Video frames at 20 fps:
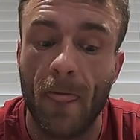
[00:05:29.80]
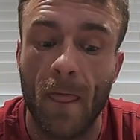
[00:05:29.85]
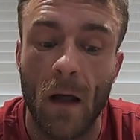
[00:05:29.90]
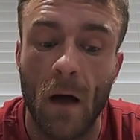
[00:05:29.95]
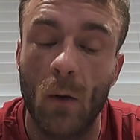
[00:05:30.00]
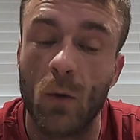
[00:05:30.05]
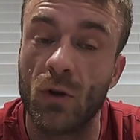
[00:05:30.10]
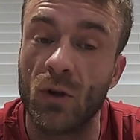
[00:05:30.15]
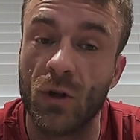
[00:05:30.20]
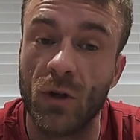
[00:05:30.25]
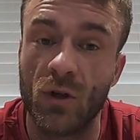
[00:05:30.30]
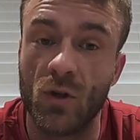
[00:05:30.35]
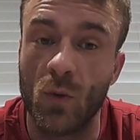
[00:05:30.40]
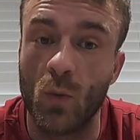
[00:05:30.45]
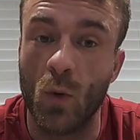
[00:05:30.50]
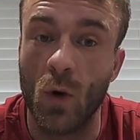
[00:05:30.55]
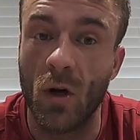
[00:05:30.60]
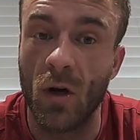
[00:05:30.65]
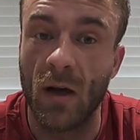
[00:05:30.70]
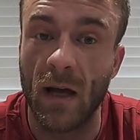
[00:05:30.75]
I will show you some
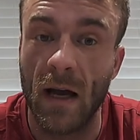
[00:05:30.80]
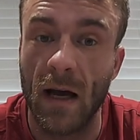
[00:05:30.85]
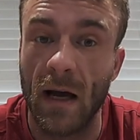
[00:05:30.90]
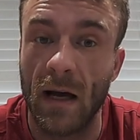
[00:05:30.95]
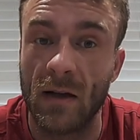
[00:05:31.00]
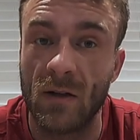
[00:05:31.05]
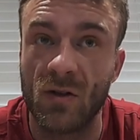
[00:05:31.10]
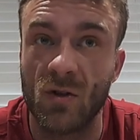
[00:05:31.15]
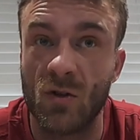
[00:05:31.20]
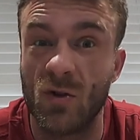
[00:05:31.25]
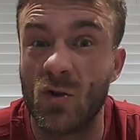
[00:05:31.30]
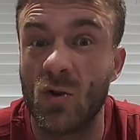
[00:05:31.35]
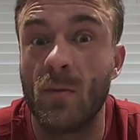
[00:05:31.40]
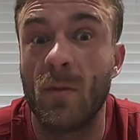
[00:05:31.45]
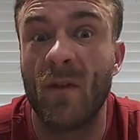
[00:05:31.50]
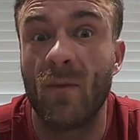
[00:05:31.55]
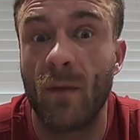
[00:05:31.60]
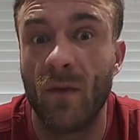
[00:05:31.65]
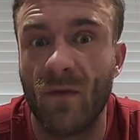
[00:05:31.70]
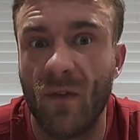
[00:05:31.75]
workouts, some
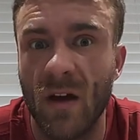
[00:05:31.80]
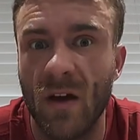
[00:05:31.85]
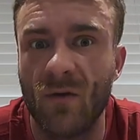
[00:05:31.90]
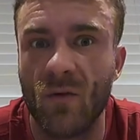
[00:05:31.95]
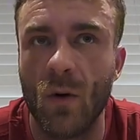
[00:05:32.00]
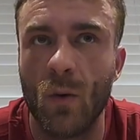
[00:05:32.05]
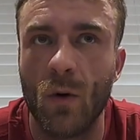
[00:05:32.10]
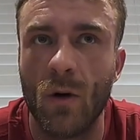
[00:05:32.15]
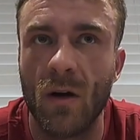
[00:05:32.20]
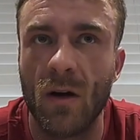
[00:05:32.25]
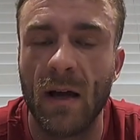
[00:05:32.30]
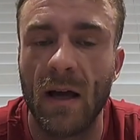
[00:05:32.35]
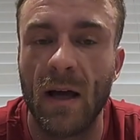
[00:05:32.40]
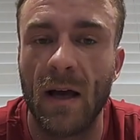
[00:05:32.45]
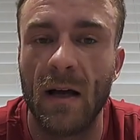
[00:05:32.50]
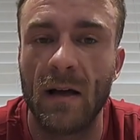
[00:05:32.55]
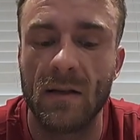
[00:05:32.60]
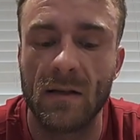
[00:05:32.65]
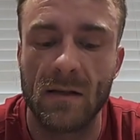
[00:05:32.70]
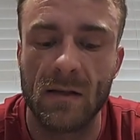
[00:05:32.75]
of my favourite
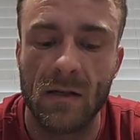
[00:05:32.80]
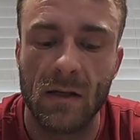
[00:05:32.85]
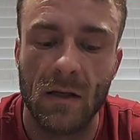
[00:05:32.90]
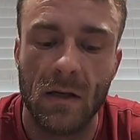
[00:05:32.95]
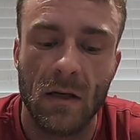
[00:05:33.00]
workouts.